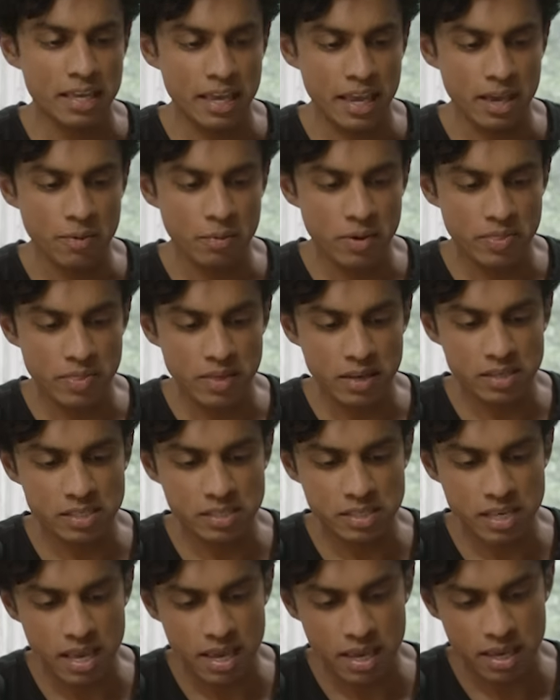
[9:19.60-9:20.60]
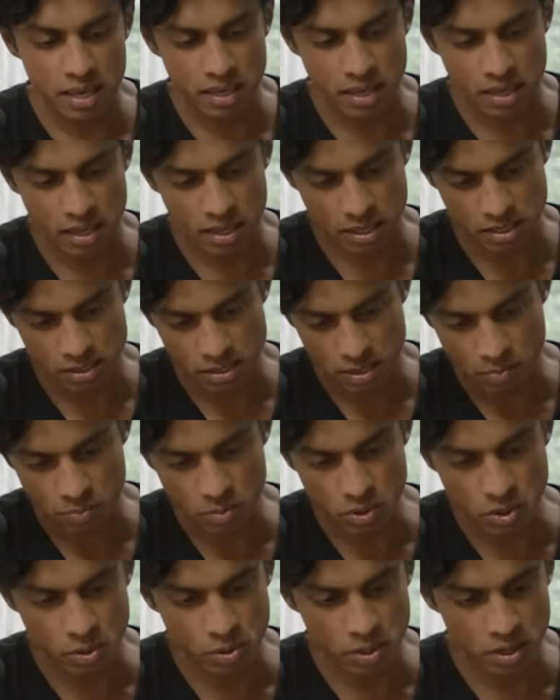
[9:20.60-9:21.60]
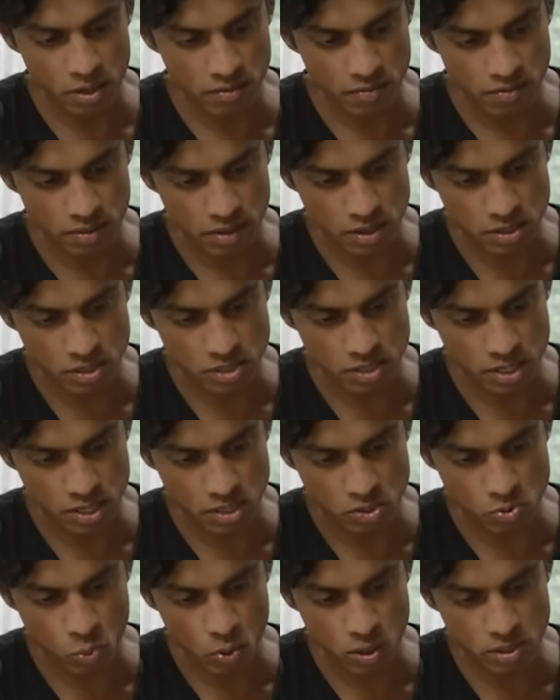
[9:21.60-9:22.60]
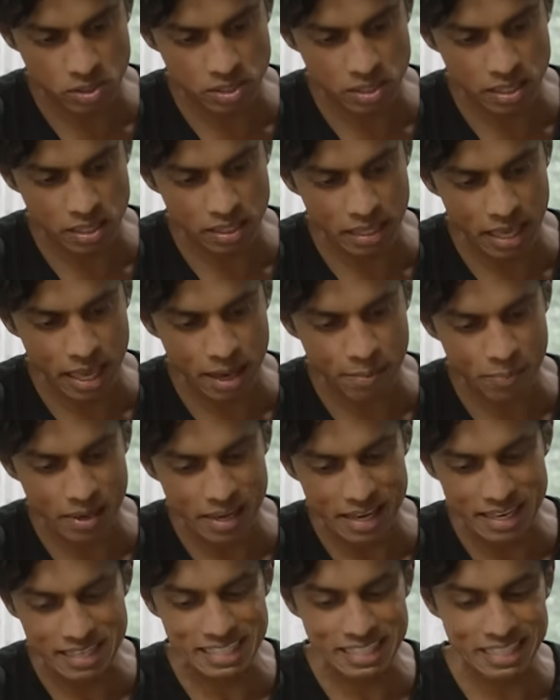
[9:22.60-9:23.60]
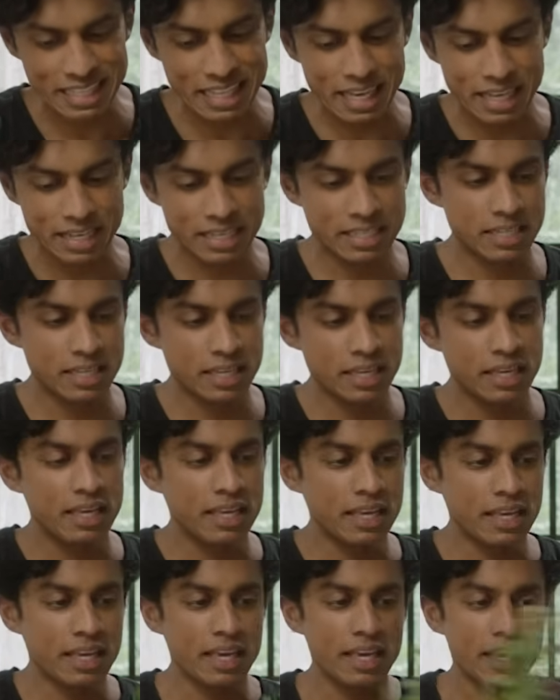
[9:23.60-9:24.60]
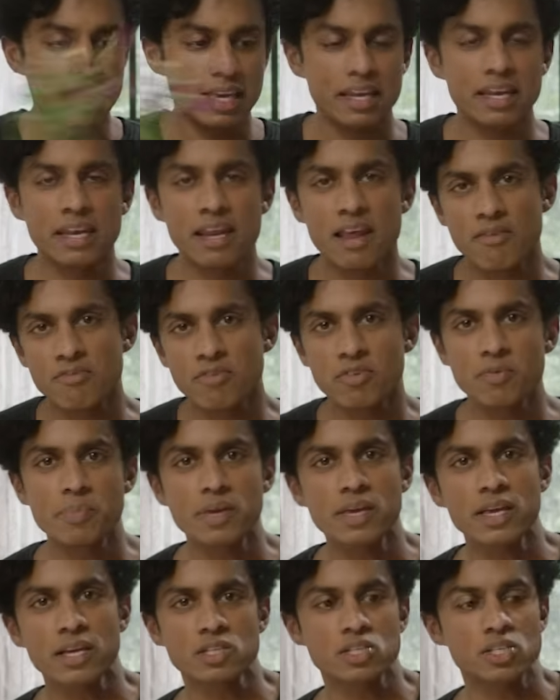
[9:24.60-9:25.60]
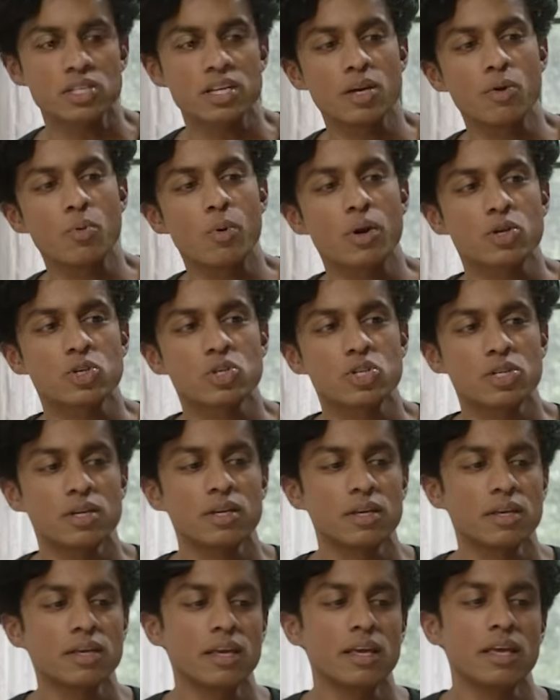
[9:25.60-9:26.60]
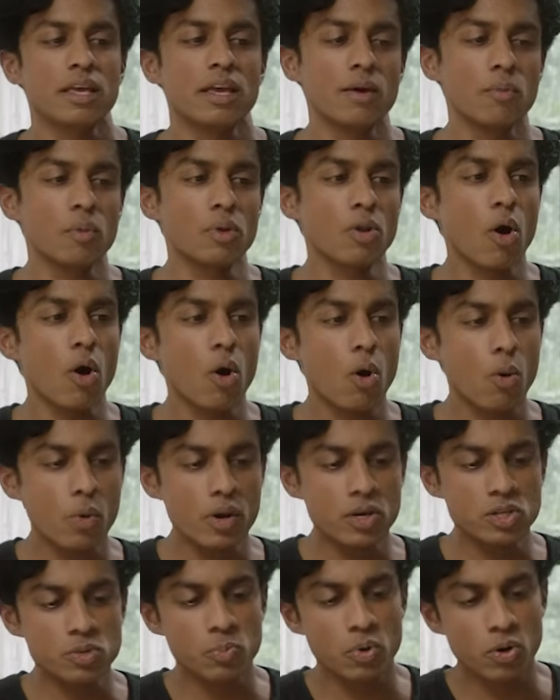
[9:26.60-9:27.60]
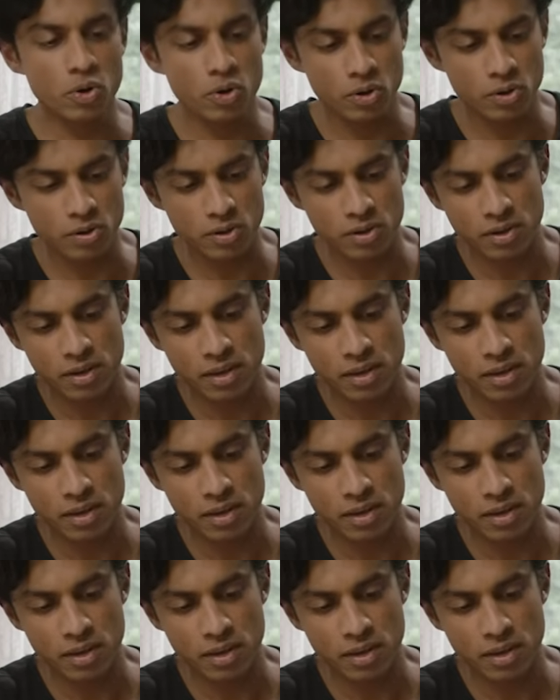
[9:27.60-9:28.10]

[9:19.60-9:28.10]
And what they say is the beauty of this is once the lamp is lit, it can never be extinguished. It will always burn.